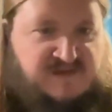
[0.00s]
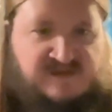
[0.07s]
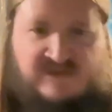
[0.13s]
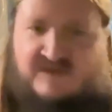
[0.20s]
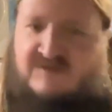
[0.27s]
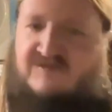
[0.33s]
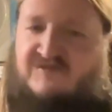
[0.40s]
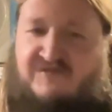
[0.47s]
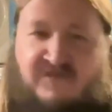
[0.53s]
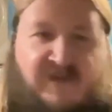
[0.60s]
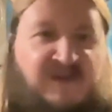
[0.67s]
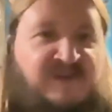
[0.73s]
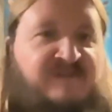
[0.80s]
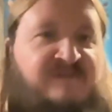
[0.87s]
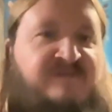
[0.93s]
and
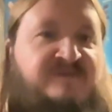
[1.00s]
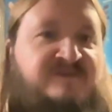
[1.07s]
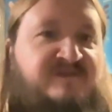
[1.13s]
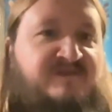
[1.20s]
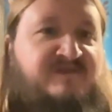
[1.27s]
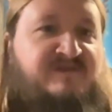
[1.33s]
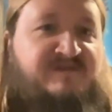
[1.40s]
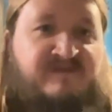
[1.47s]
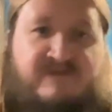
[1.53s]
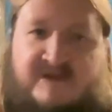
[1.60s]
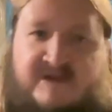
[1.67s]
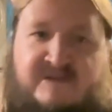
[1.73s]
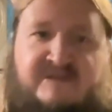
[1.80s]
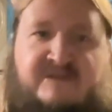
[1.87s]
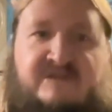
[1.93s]
Kreator as well. If you're
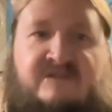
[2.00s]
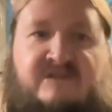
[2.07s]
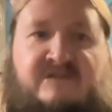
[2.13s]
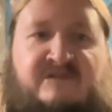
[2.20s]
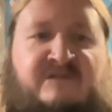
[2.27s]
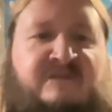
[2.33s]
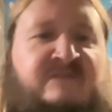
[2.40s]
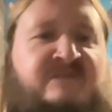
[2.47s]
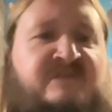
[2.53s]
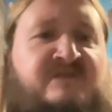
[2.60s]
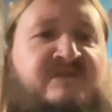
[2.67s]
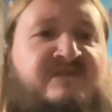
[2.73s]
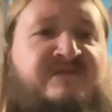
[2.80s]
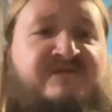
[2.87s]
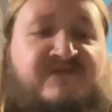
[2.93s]
into the into
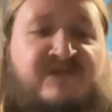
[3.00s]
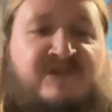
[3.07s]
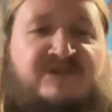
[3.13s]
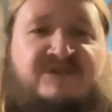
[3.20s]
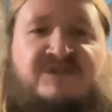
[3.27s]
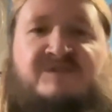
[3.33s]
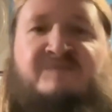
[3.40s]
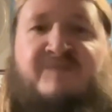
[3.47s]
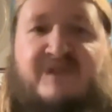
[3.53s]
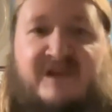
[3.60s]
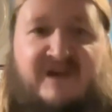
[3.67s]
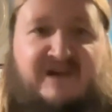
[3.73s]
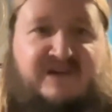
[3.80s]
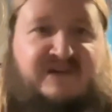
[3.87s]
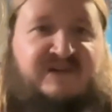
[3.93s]
your thrash, your
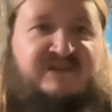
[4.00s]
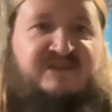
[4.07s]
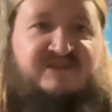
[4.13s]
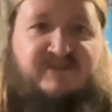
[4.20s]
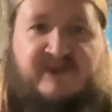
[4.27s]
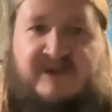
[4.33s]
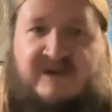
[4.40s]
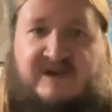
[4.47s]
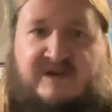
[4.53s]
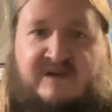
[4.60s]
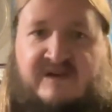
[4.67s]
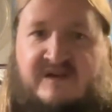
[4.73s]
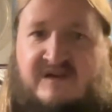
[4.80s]
black, your speed,